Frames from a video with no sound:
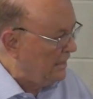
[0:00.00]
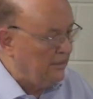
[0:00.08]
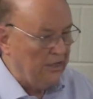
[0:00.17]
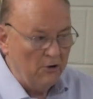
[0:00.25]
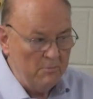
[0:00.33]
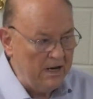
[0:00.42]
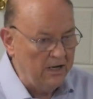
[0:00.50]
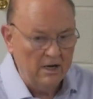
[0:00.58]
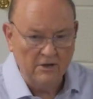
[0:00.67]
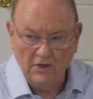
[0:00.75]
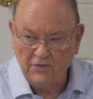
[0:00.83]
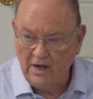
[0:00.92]
There are many
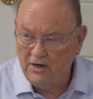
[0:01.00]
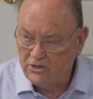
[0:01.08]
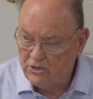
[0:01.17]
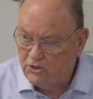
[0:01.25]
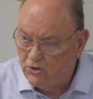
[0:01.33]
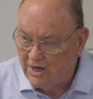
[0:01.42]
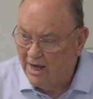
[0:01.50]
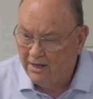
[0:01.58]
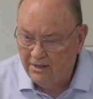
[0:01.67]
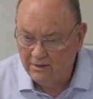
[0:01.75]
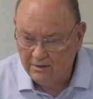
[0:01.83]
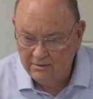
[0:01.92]
other things that you
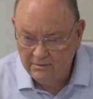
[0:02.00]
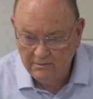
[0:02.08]
can do.